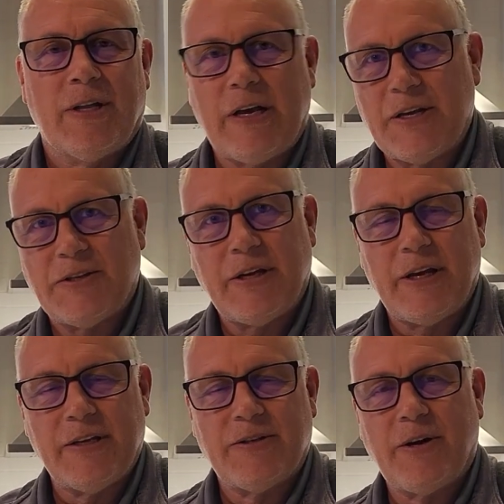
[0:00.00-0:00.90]
Like I said,
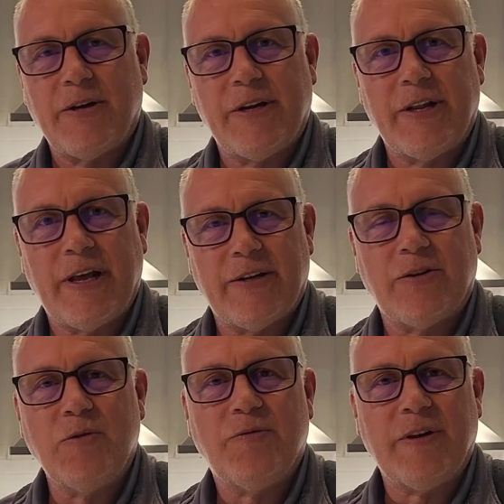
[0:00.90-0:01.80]
I started it at
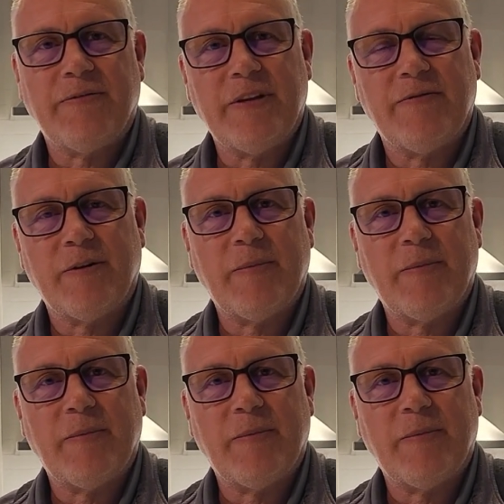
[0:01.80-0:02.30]
250 for